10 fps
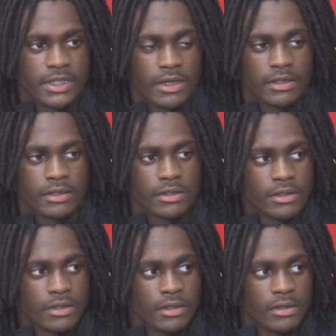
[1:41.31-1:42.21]
got to
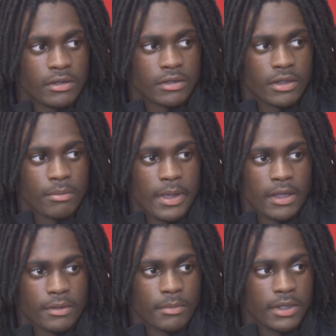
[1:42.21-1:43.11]
get
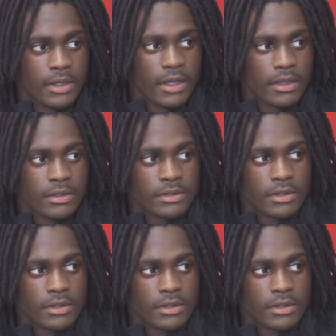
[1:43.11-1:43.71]
back Monday,